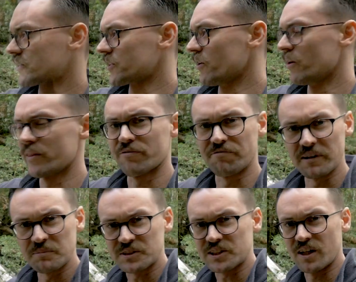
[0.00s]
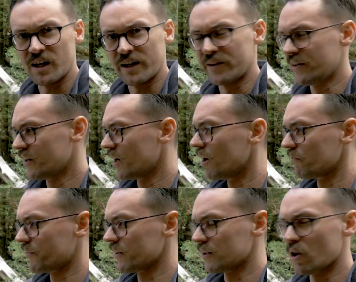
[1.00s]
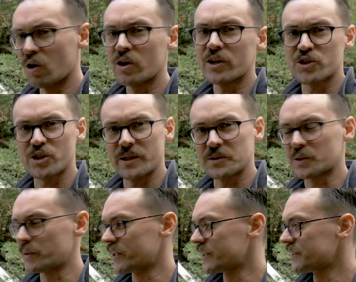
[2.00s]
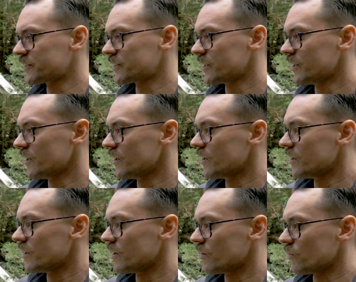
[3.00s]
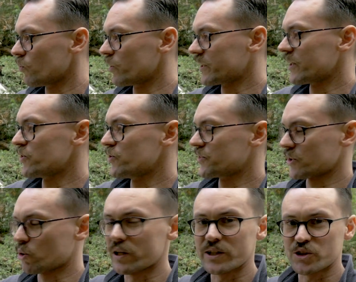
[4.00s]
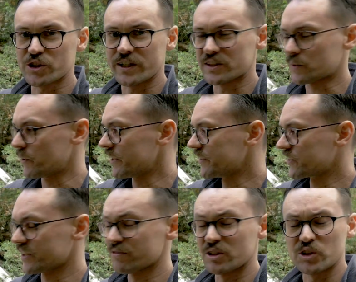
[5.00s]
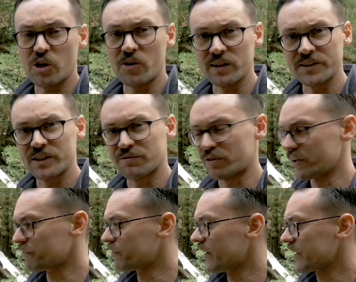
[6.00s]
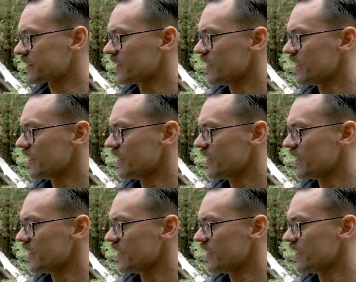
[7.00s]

So on the flip side of the longer shutter speeds, we can use a quicker shutter speed to give a totally different effect.